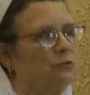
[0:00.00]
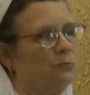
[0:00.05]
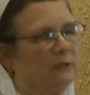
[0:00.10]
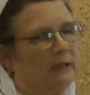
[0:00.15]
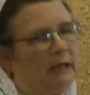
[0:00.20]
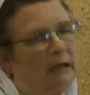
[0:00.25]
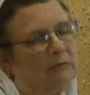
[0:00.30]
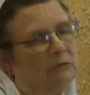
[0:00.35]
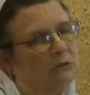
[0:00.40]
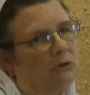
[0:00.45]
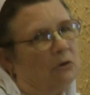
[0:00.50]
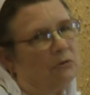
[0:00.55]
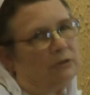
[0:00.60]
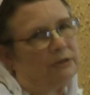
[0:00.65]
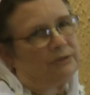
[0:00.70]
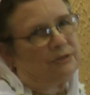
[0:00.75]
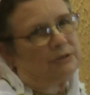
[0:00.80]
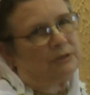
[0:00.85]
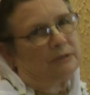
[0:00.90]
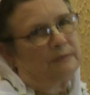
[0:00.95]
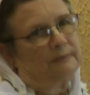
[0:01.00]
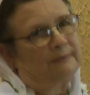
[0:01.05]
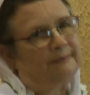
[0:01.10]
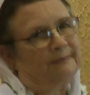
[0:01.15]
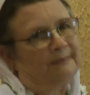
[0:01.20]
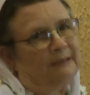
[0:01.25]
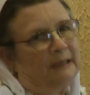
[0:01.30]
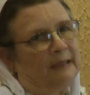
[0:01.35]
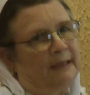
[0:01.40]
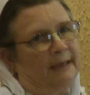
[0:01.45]
without notice.
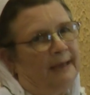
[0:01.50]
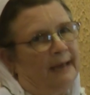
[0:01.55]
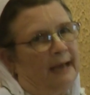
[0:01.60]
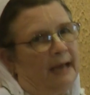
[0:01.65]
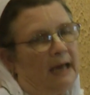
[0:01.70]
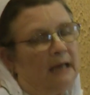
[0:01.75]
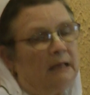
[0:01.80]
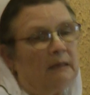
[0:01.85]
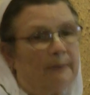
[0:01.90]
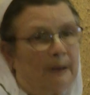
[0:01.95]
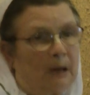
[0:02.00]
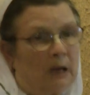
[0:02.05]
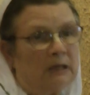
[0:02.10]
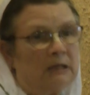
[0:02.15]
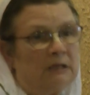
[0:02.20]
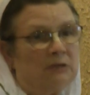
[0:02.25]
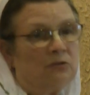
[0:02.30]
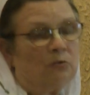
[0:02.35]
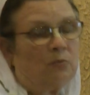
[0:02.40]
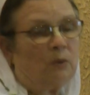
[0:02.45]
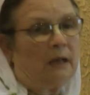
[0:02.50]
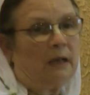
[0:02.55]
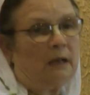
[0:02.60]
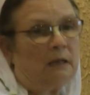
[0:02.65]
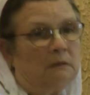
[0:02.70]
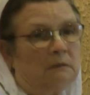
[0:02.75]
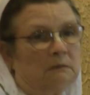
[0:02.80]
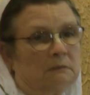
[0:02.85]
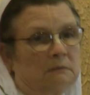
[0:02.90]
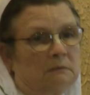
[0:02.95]
And the body as
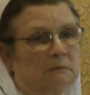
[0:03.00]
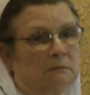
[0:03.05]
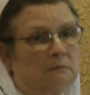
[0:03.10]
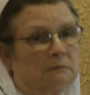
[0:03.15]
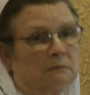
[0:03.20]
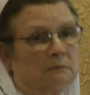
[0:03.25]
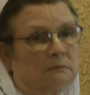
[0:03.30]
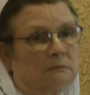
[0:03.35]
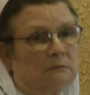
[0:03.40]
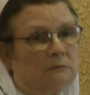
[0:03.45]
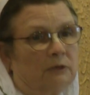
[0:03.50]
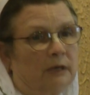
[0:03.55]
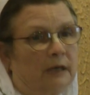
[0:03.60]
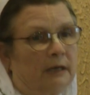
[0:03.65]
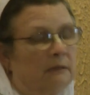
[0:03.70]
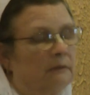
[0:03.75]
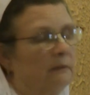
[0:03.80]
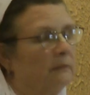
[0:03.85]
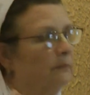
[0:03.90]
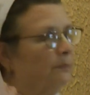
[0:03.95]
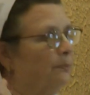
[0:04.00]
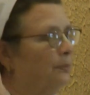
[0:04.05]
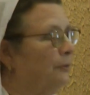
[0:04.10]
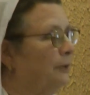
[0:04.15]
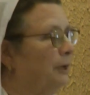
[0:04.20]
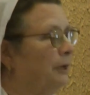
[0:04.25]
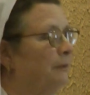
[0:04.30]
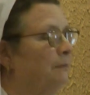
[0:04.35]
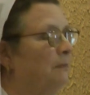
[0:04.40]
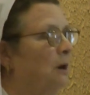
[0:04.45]
well. Right?
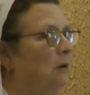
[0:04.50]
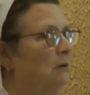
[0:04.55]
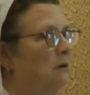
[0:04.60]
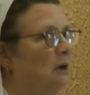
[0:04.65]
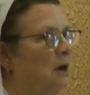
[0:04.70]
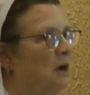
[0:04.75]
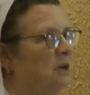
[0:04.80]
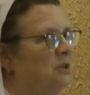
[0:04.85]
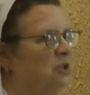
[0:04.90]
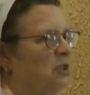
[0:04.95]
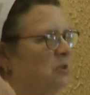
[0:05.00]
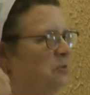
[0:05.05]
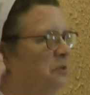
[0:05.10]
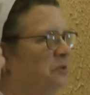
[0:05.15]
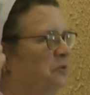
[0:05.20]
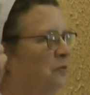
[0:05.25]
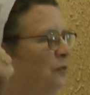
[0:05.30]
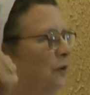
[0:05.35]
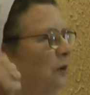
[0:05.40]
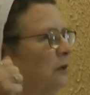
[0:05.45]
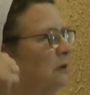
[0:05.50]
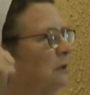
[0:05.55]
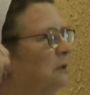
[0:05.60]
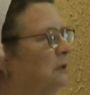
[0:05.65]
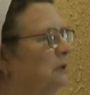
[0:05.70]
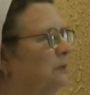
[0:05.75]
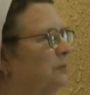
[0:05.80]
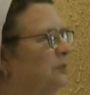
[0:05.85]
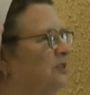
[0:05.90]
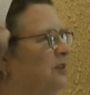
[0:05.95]
Parikshit Maharaj, he was
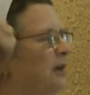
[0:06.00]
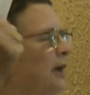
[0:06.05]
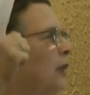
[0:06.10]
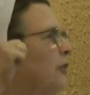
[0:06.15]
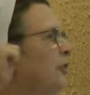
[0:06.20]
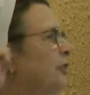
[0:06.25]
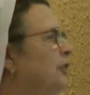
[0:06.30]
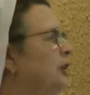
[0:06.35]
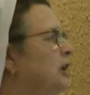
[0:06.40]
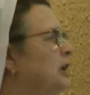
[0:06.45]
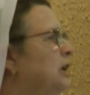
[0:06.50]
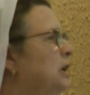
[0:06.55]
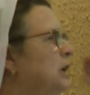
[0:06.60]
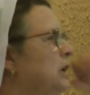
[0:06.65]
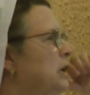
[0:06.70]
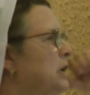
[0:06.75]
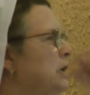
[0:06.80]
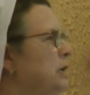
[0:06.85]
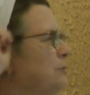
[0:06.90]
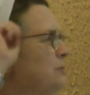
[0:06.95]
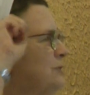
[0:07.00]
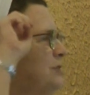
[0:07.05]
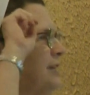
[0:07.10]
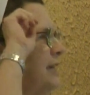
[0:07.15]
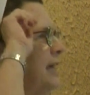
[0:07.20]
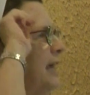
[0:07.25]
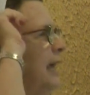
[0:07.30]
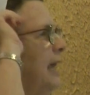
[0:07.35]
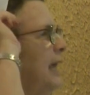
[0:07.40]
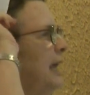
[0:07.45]
virile, he was healthy, he was a
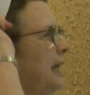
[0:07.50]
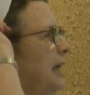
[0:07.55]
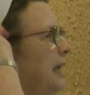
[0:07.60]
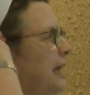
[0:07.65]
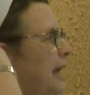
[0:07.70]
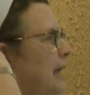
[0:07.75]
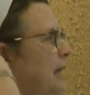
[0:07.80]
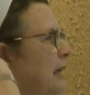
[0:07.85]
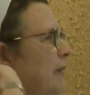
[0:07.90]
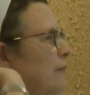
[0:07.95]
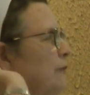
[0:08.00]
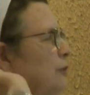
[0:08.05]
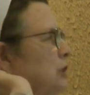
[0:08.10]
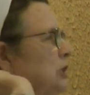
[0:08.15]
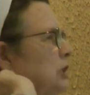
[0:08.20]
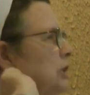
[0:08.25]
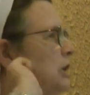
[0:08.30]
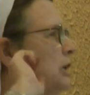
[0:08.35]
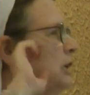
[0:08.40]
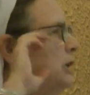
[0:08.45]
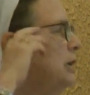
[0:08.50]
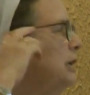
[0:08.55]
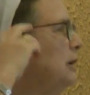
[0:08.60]
king, he had everything, he